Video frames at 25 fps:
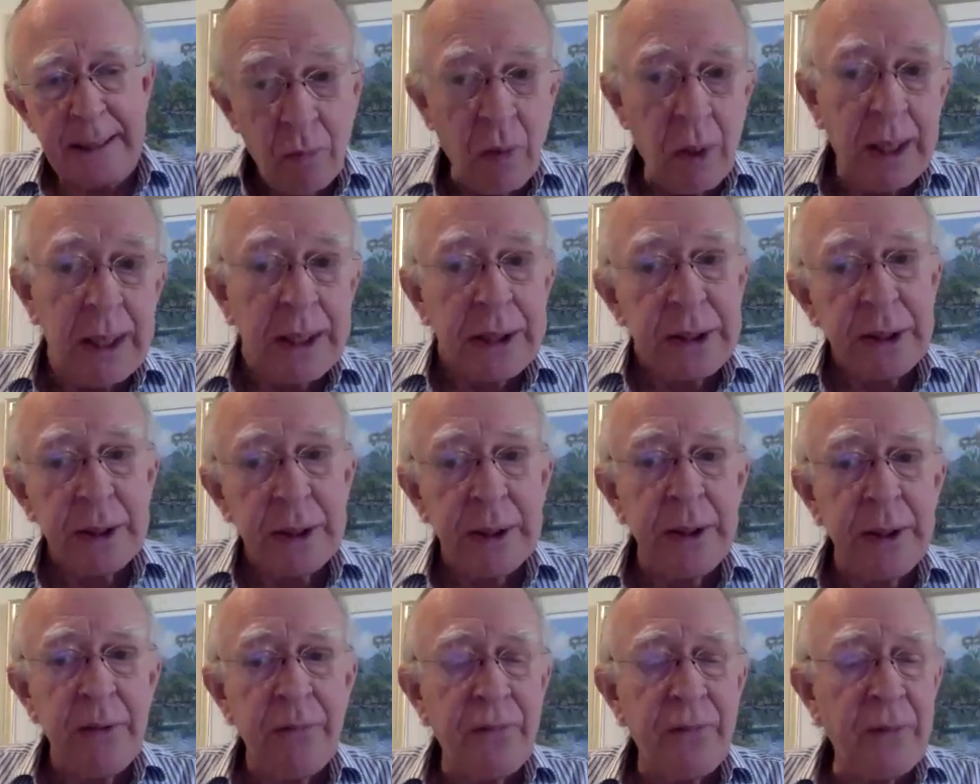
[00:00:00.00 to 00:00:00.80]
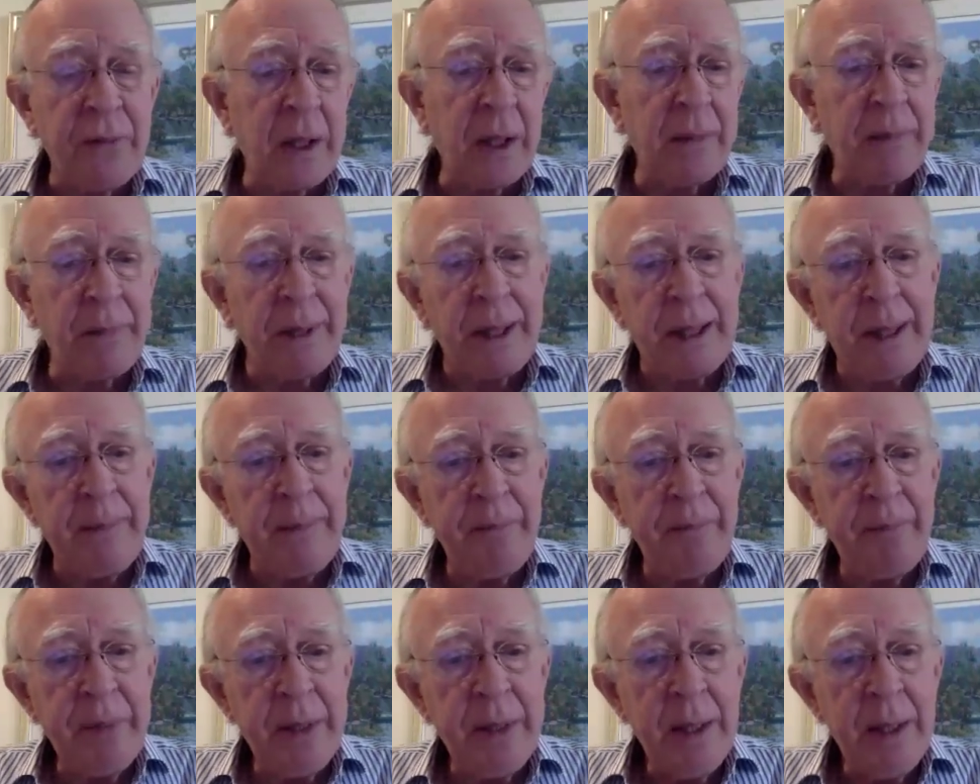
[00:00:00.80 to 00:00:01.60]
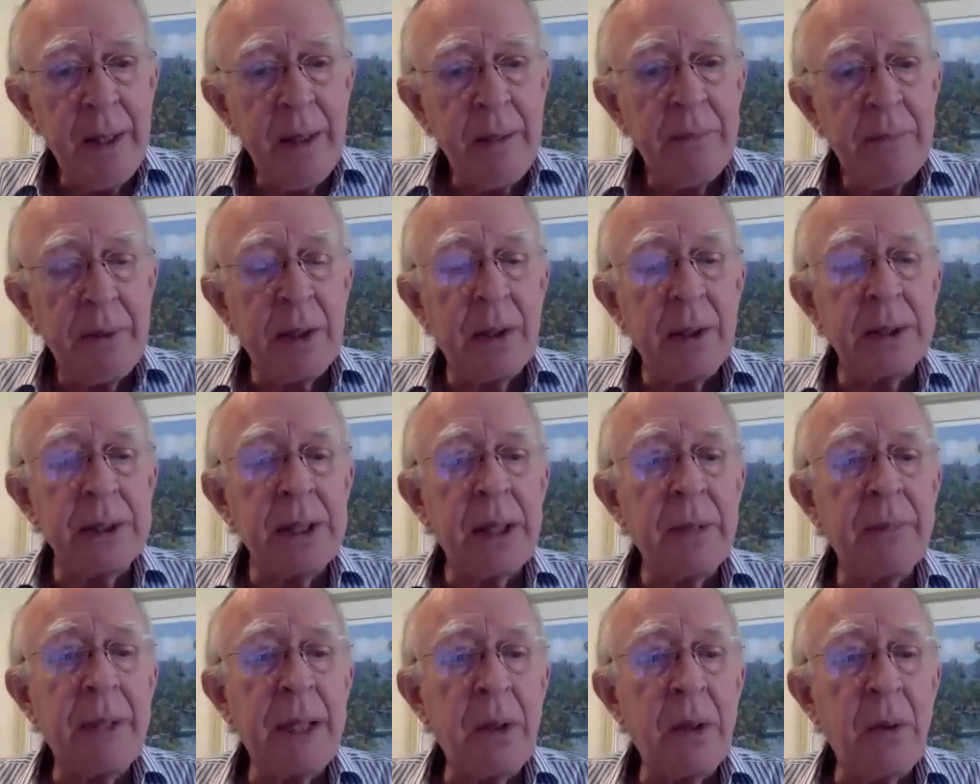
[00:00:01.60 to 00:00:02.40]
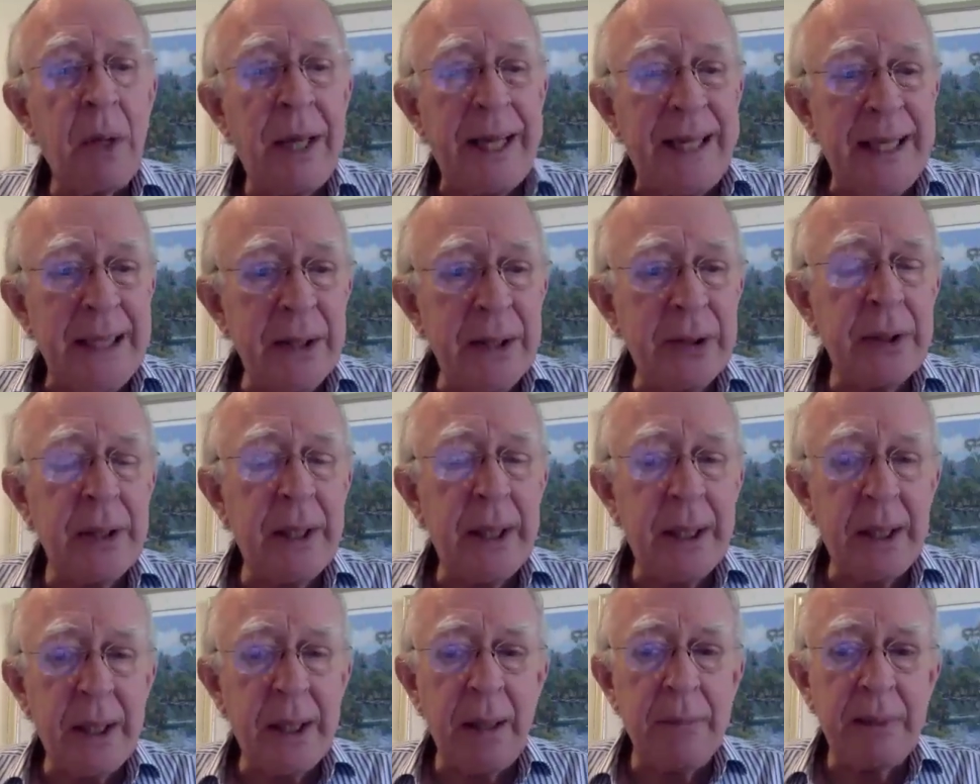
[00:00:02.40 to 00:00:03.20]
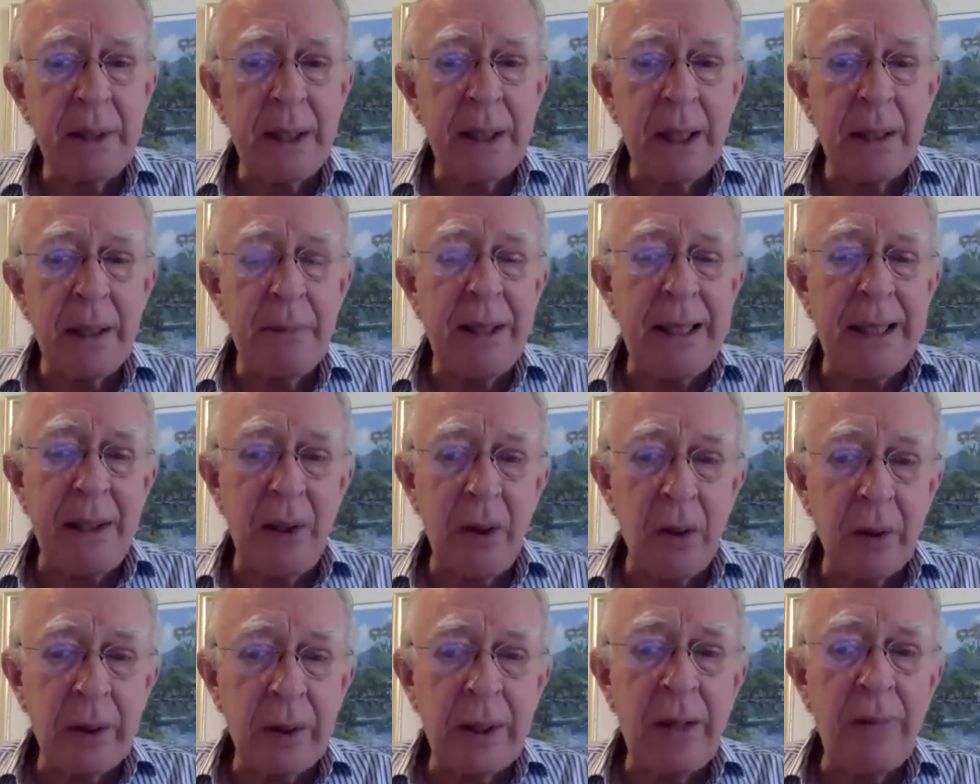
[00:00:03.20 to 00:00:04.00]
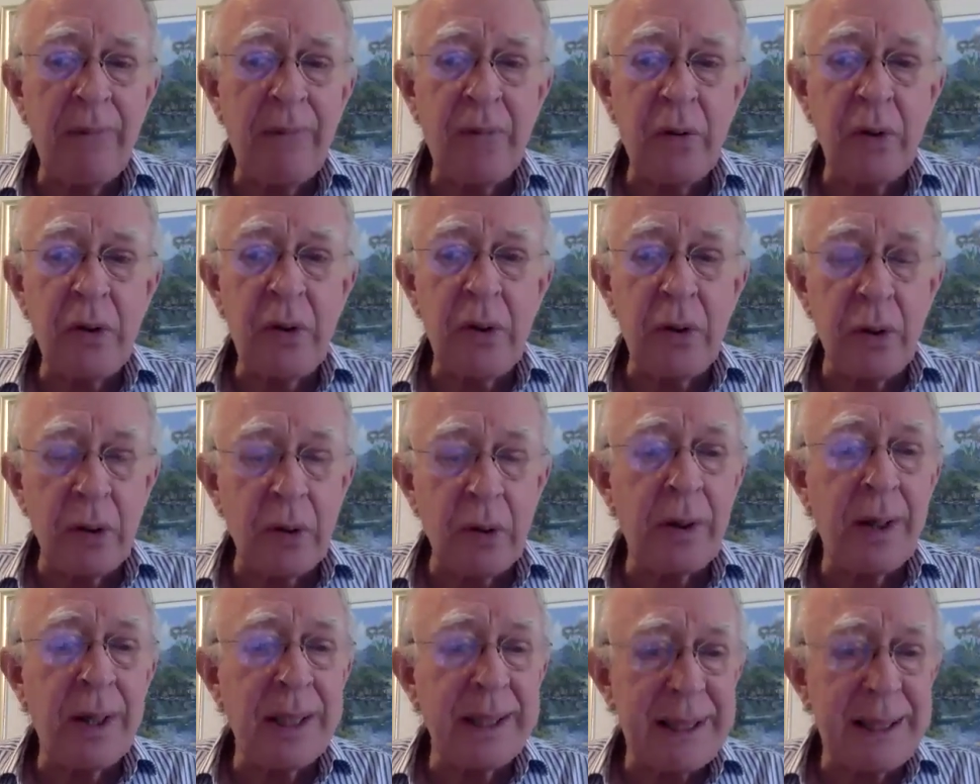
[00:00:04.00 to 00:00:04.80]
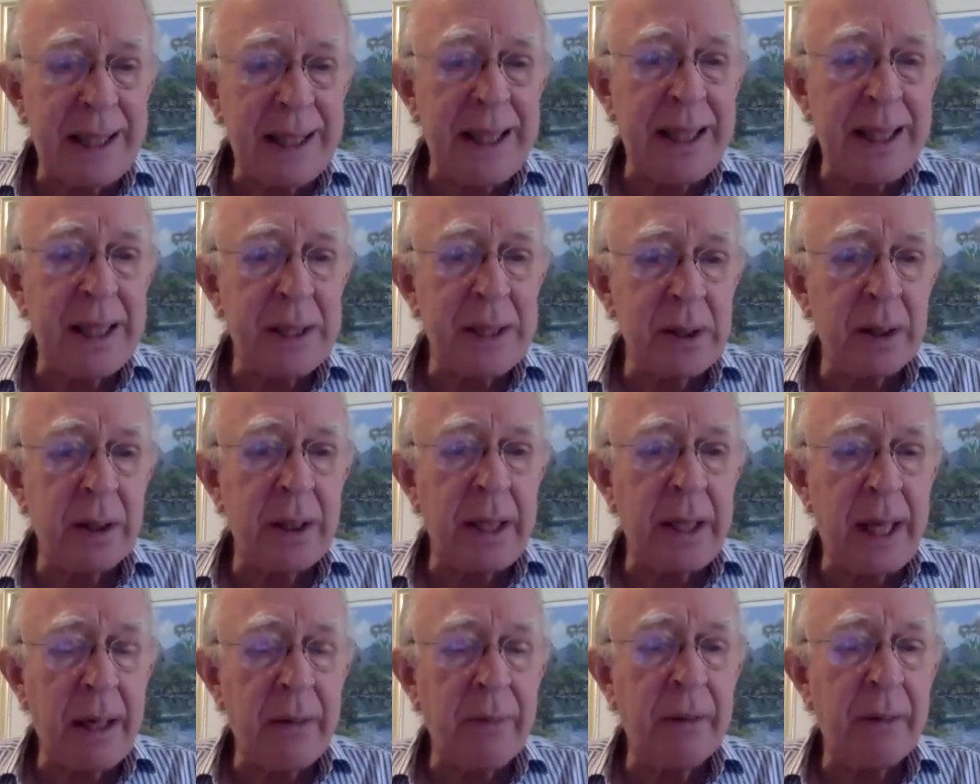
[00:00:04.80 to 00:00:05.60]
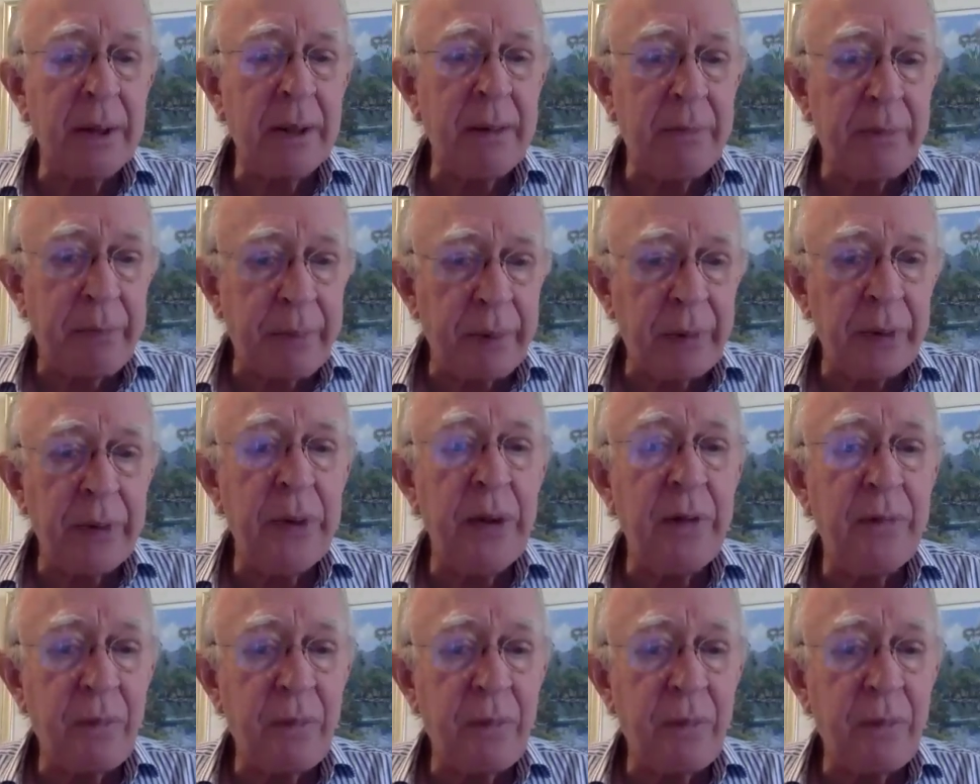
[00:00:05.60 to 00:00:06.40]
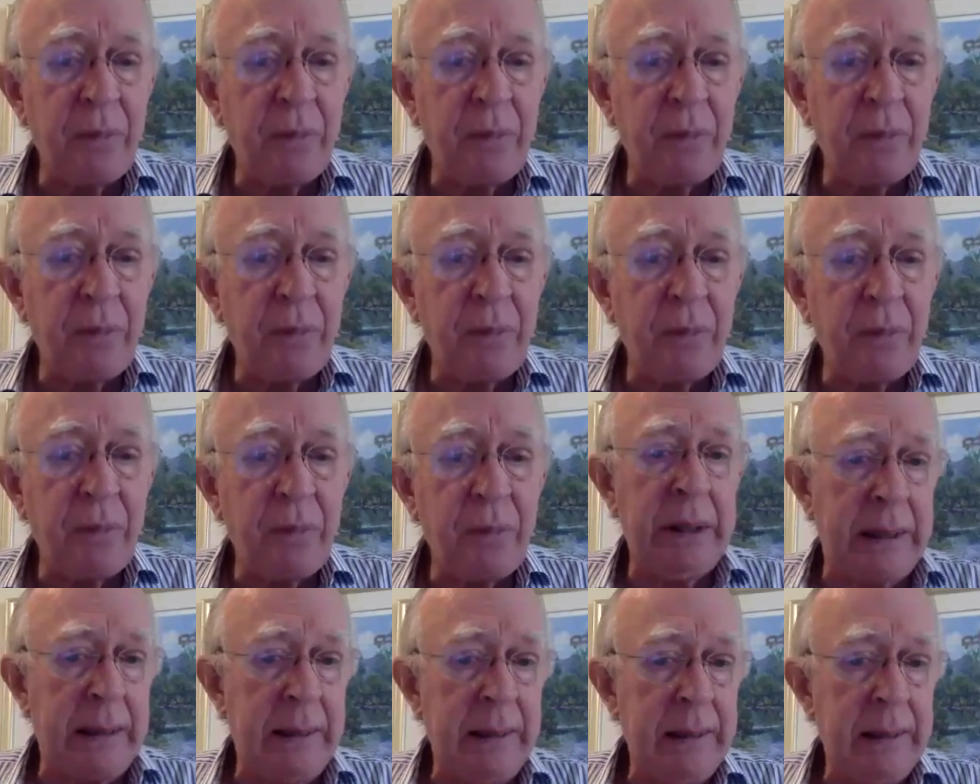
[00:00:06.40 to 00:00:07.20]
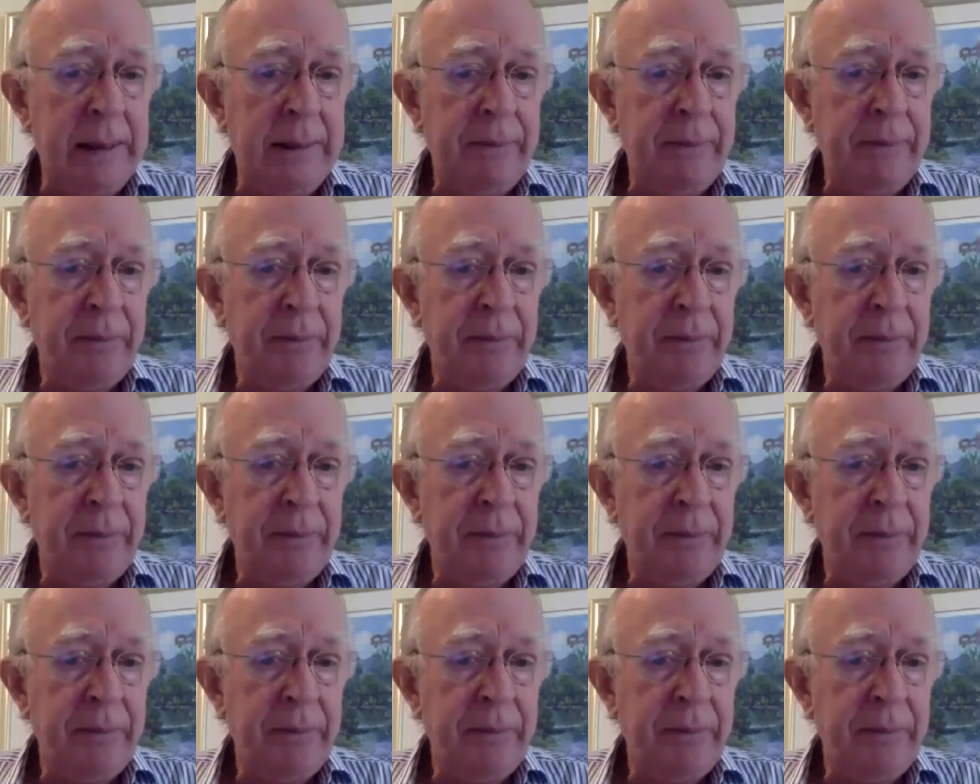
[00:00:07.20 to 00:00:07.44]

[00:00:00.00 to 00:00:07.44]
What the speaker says: Why should you follow me? Because I'm going to be looking for your ideas on how we can improve what we're doing.